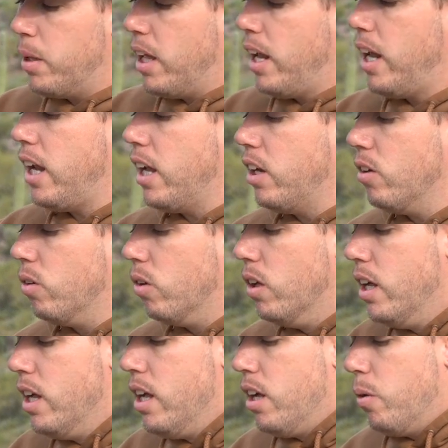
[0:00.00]
of the handle,
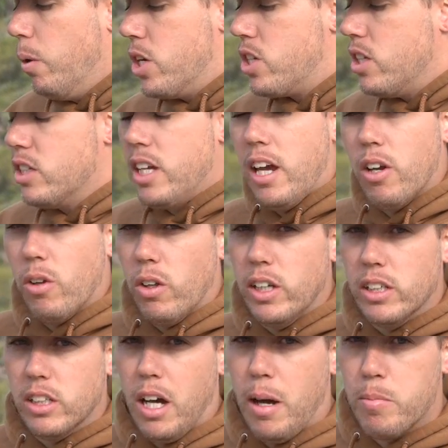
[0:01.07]
which this handle
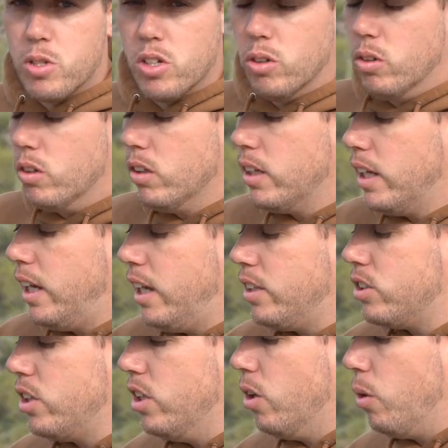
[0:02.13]
is optional,
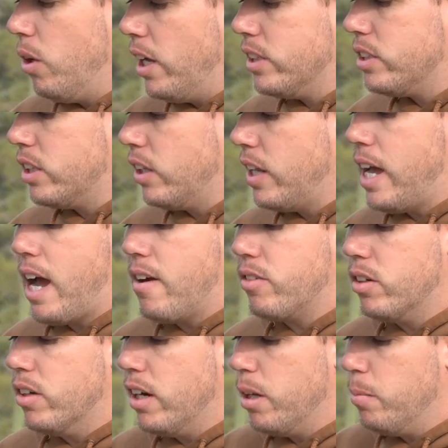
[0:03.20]
so you don't necessarily have
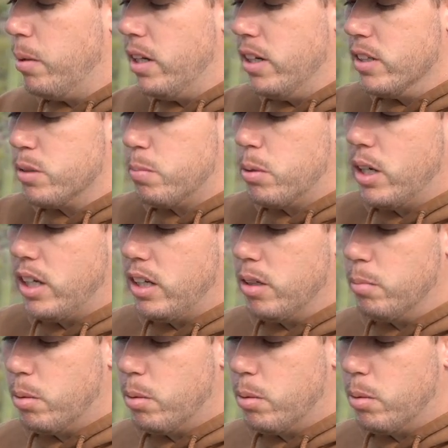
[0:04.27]
to run it, but it is pretty